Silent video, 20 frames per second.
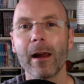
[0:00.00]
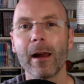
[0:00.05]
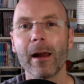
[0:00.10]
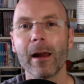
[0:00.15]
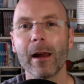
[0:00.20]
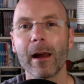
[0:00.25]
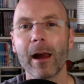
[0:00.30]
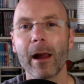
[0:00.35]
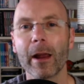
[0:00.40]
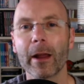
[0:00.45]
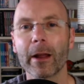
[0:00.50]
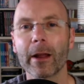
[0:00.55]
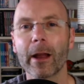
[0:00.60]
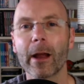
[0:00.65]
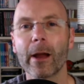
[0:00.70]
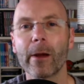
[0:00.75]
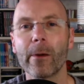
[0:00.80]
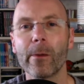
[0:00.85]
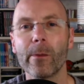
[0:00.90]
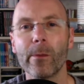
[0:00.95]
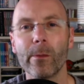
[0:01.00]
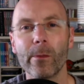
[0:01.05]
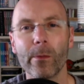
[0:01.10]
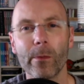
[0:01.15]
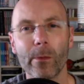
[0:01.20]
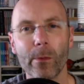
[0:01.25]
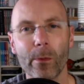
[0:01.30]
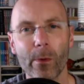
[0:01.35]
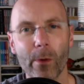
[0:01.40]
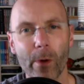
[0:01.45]
And I go,
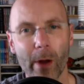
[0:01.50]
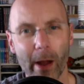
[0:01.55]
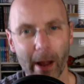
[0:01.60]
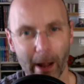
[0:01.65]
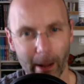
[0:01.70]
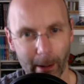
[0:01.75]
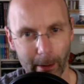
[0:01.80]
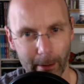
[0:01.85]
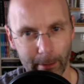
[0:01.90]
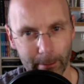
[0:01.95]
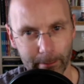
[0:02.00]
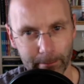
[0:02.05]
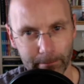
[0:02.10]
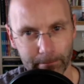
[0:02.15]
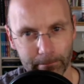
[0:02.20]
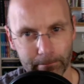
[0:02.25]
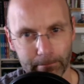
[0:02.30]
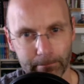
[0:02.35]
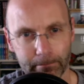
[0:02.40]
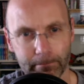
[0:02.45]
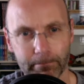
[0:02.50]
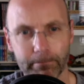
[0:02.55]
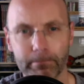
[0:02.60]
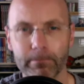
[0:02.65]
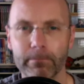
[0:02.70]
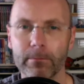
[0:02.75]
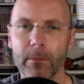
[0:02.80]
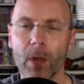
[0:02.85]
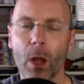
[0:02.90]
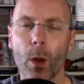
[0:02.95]
well,
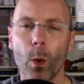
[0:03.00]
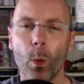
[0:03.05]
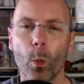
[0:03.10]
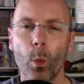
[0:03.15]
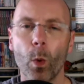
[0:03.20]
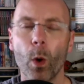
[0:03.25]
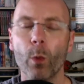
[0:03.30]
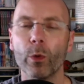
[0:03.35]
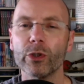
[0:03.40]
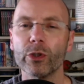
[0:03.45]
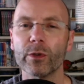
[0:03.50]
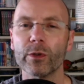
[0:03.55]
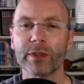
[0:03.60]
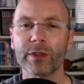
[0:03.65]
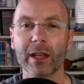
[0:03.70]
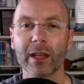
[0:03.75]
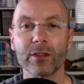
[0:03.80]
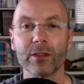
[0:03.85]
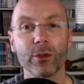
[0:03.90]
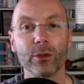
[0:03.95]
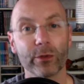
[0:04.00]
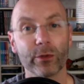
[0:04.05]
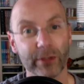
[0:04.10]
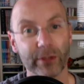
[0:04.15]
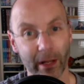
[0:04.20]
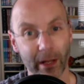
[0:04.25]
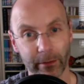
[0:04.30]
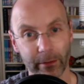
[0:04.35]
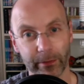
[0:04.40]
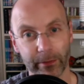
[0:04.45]
what would you say to
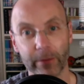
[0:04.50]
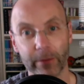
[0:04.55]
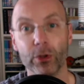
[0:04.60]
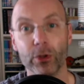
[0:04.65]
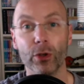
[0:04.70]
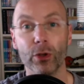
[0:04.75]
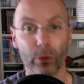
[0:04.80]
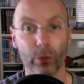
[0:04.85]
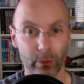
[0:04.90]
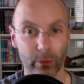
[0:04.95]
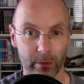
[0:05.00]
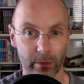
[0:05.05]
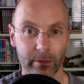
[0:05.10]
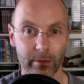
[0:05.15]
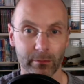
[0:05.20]
yourself if you